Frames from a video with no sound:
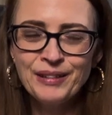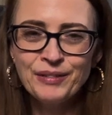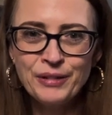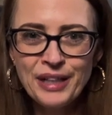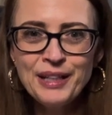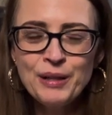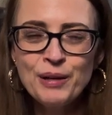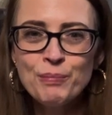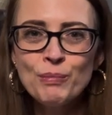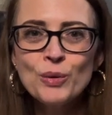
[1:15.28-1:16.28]
Right?
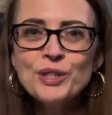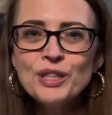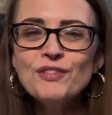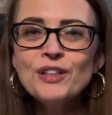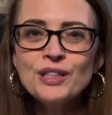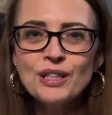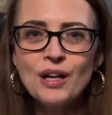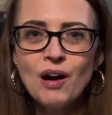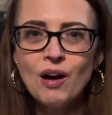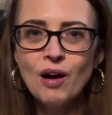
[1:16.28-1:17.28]
Most of us
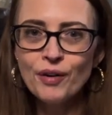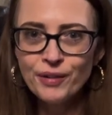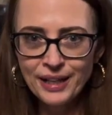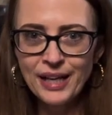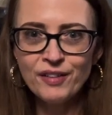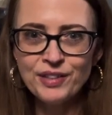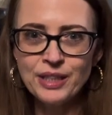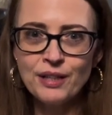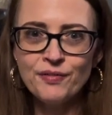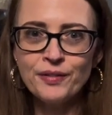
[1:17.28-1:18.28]
already have
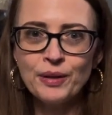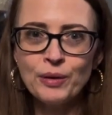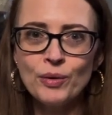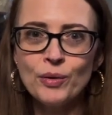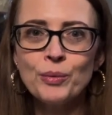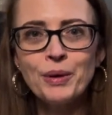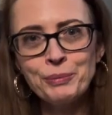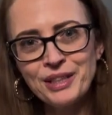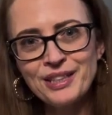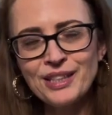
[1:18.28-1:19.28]
stuff on the go when we
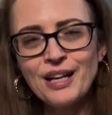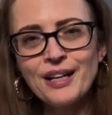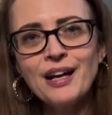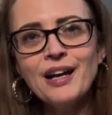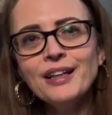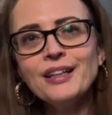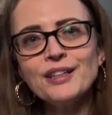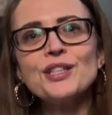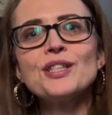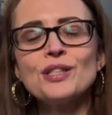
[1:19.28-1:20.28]
decide I'm going to
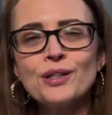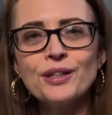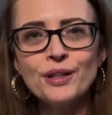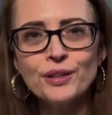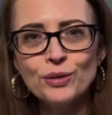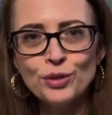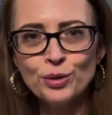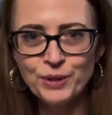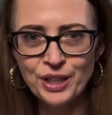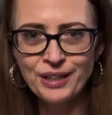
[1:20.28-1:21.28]
just start a
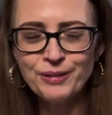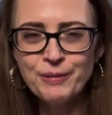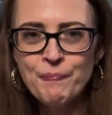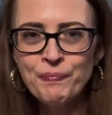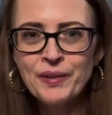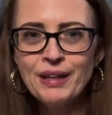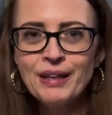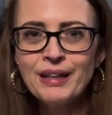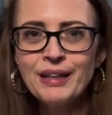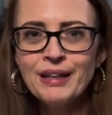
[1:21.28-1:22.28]
YouTube channel.
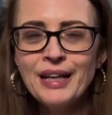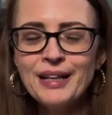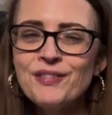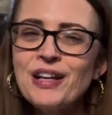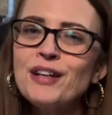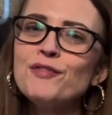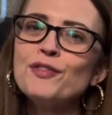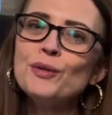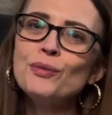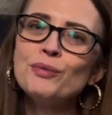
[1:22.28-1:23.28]
And I've had a
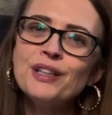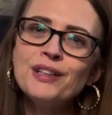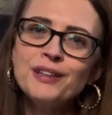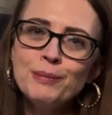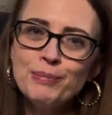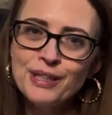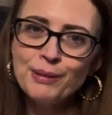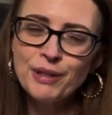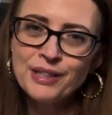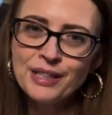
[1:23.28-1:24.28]
few really busy
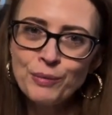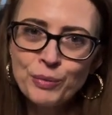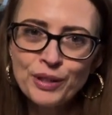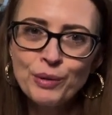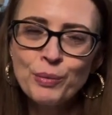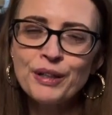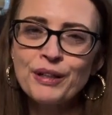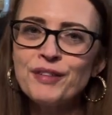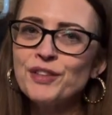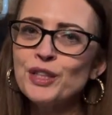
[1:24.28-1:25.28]
months at work where
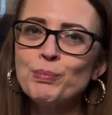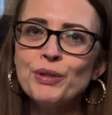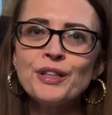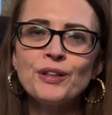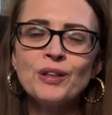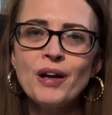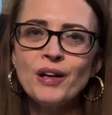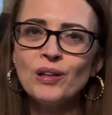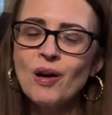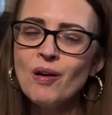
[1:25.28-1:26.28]
I've just put in a lot of
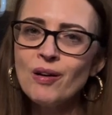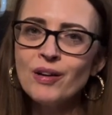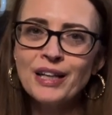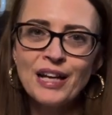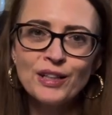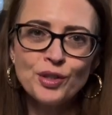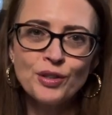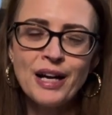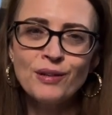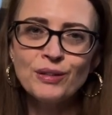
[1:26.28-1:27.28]
long extra
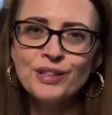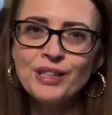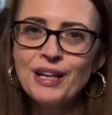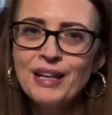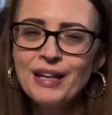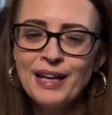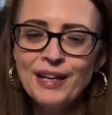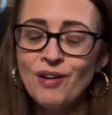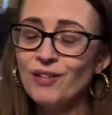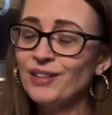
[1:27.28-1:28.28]
hours. And
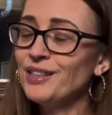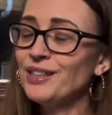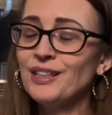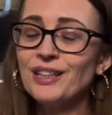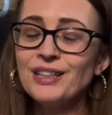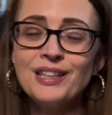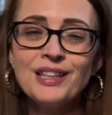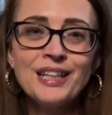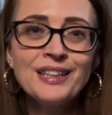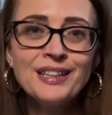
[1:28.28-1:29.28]
honestly, you get to
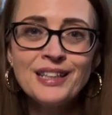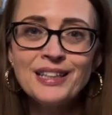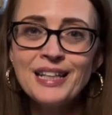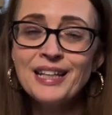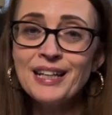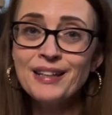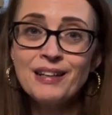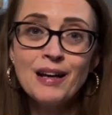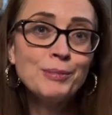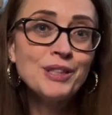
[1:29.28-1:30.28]
the end of the day and
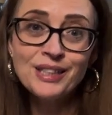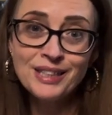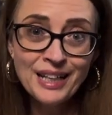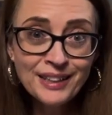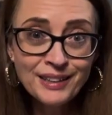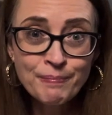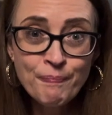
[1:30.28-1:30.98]
I'm just done.